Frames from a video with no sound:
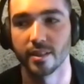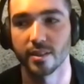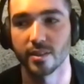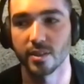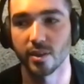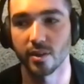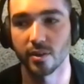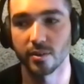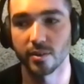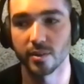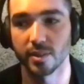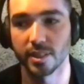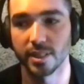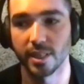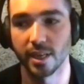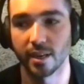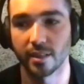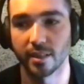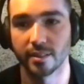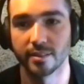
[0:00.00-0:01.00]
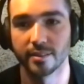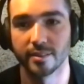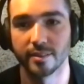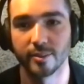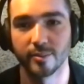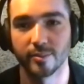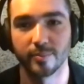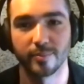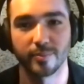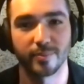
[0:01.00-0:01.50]
So yeah,
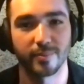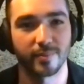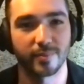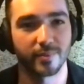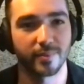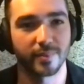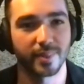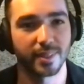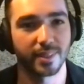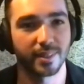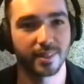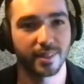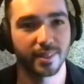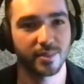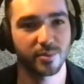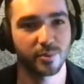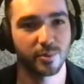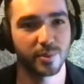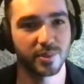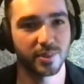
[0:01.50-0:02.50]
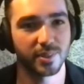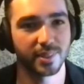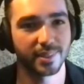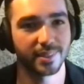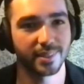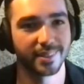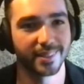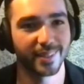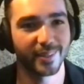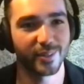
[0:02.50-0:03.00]
that's what we're
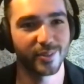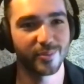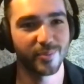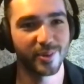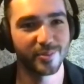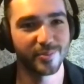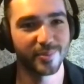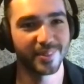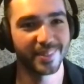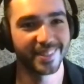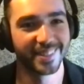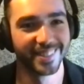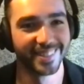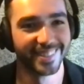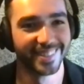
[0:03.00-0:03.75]
doing at the moment.